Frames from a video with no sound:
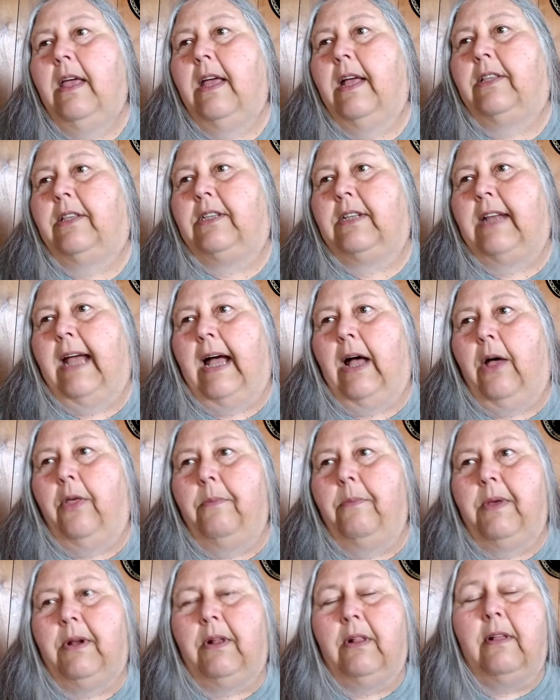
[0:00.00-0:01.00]
It's now
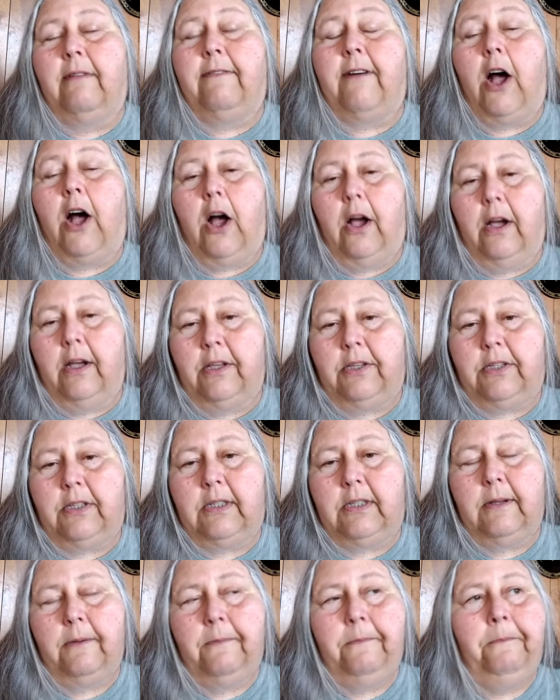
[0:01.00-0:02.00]
the middle of
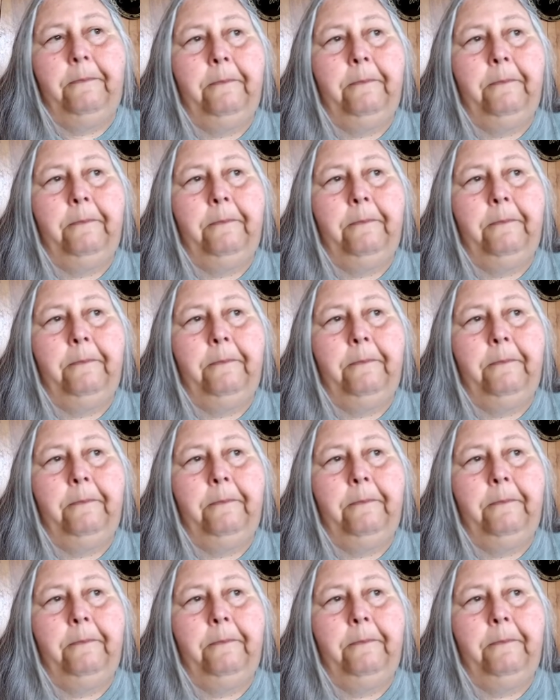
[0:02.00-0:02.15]
August.